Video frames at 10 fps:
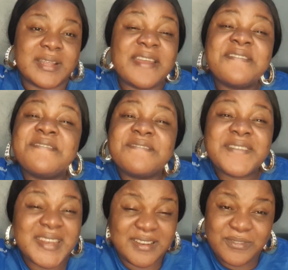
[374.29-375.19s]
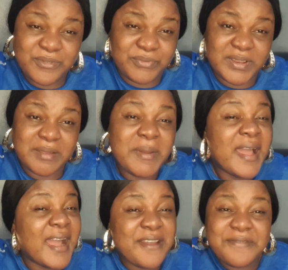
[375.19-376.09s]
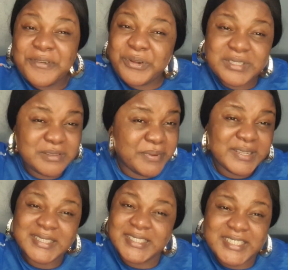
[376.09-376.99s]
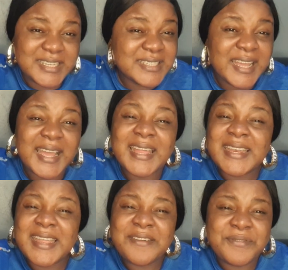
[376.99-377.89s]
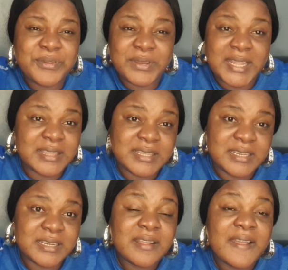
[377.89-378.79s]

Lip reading: I fell in love with him. I forgot about the gender and every other thing.